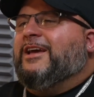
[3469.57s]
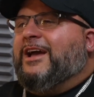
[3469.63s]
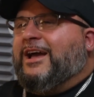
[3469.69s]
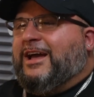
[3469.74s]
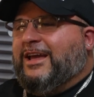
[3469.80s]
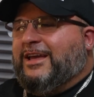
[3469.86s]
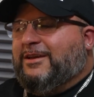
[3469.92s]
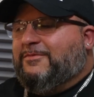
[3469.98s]

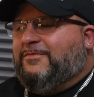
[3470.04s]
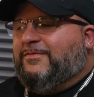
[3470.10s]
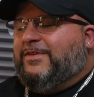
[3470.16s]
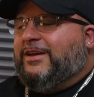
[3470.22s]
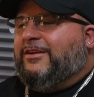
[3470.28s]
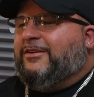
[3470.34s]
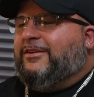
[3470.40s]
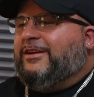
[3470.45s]
I am
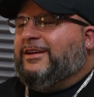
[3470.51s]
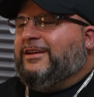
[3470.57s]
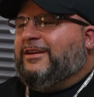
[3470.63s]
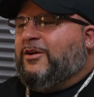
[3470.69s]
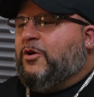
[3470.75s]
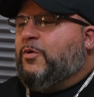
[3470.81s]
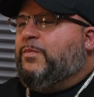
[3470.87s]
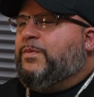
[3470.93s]
very
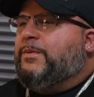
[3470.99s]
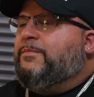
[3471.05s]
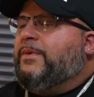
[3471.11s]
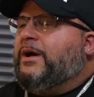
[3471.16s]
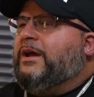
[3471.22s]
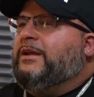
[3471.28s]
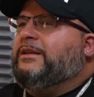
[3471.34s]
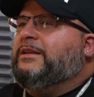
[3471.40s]

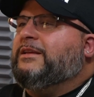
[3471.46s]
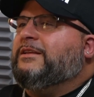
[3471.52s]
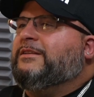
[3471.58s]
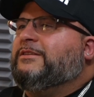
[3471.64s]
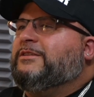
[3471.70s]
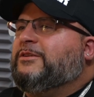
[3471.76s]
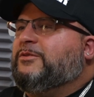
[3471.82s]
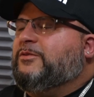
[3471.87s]

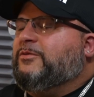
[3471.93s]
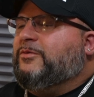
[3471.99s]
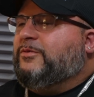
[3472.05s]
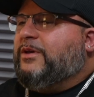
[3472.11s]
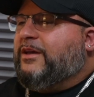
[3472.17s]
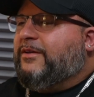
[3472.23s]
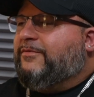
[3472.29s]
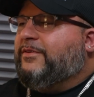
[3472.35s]
open-minded
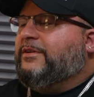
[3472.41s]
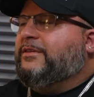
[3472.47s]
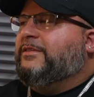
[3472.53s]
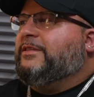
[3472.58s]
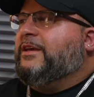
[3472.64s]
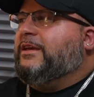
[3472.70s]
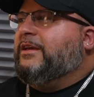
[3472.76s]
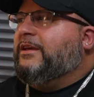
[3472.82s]
to
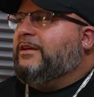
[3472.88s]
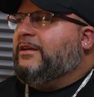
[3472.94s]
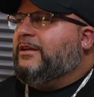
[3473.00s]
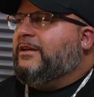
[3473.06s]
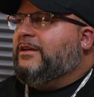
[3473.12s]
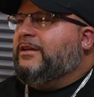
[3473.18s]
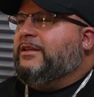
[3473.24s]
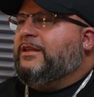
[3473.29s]
everything
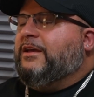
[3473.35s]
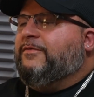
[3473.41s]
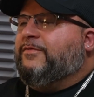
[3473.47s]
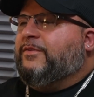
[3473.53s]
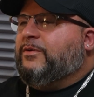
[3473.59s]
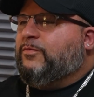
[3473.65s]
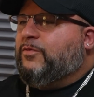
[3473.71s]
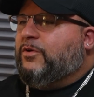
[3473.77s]
and
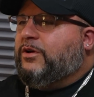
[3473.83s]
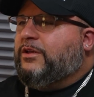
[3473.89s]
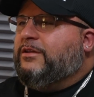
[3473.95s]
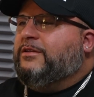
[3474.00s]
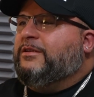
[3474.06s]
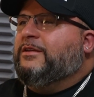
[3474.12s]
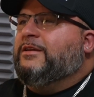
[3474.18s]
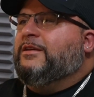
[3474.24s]

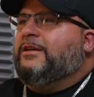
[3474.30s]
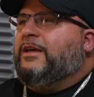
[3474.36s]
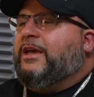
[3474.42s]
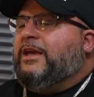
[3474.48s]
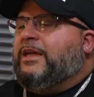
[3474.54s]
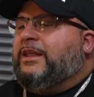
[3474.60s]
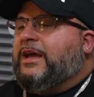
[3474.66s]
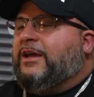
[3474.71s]
everyone,
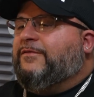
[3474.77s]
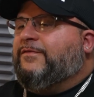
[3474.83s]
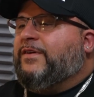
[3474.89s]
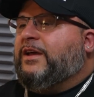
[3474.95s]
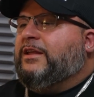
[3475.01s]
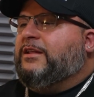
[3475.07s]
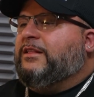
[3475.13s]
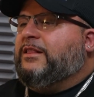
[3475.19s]
and I
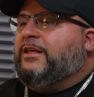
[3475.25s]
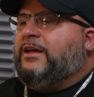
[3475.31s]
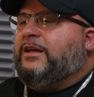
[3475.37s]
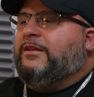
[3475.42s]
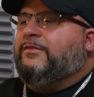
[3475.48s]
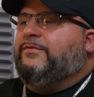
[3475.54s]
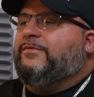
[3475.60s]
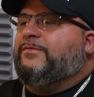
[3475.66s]
find a lot
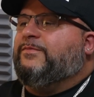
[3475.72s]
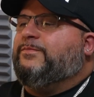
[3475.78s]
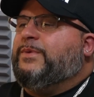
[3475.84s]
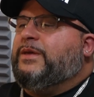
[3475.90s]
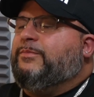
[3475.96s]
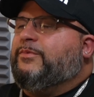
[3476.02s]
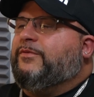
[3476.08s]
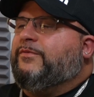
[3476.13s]
of
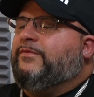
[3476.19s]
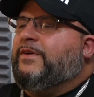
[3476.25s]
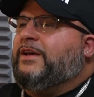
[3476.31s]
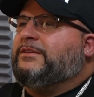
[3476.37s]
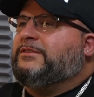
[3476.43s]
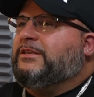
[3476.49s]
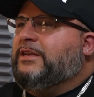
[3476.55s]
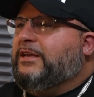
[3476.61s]
people
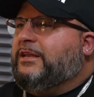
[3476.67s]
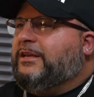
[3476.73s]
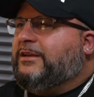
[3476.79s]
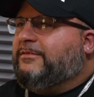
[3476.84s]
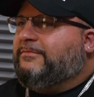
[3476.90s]
fascinating.